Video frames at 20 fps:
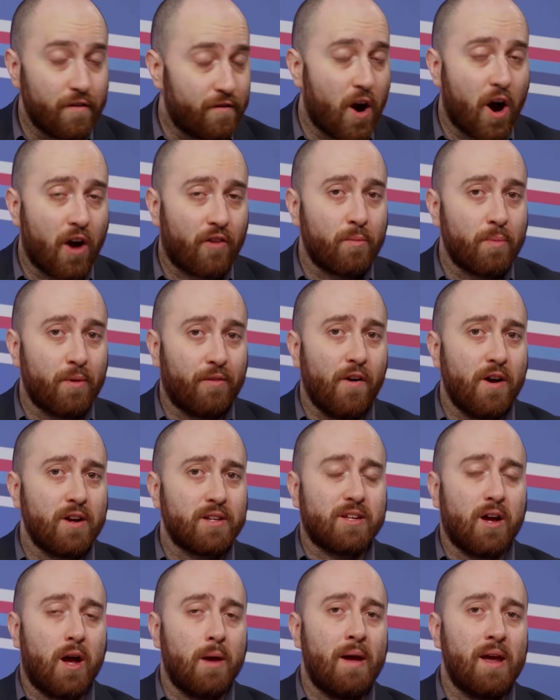Far from the first
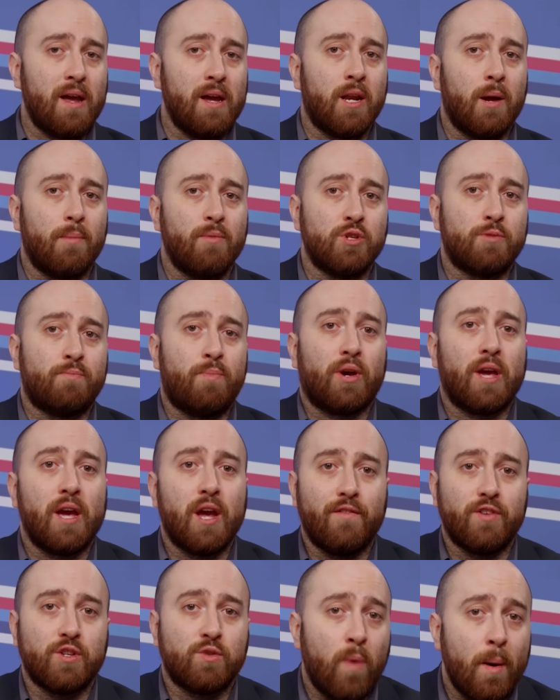time AEW's booking
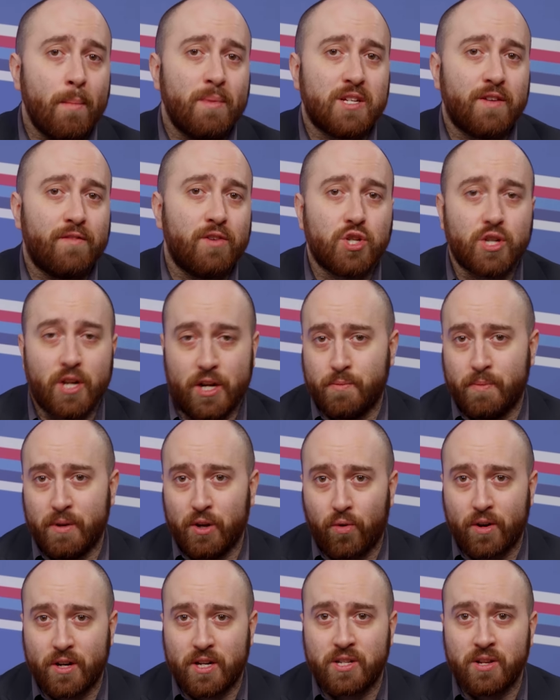of its women's division has been
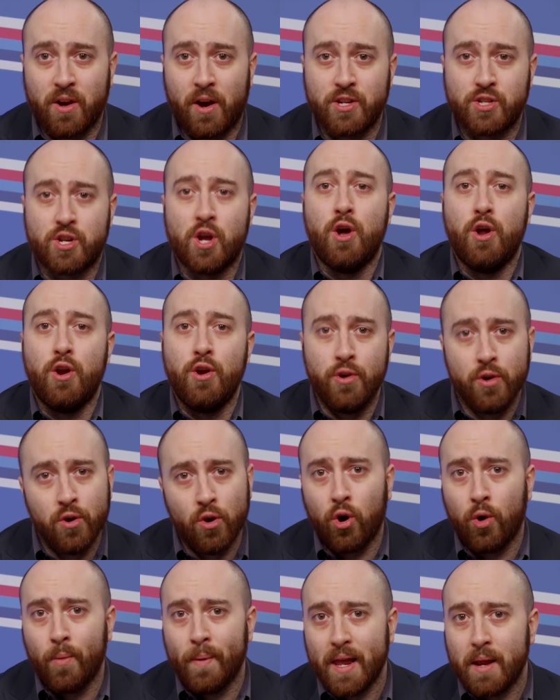criticized,
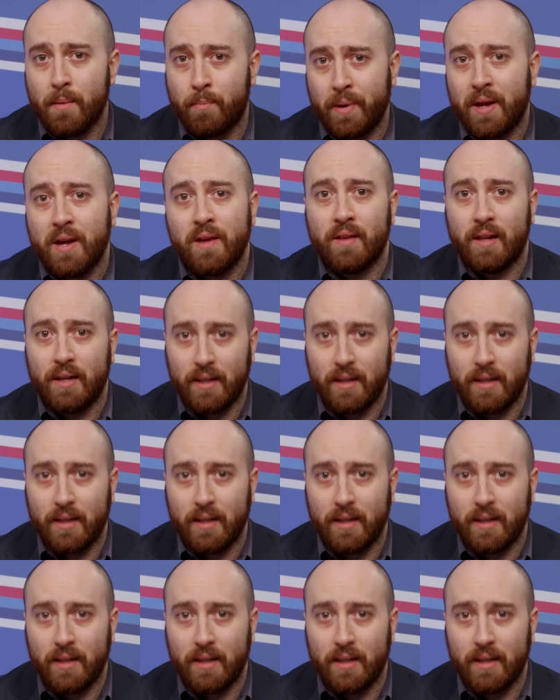nor will it be the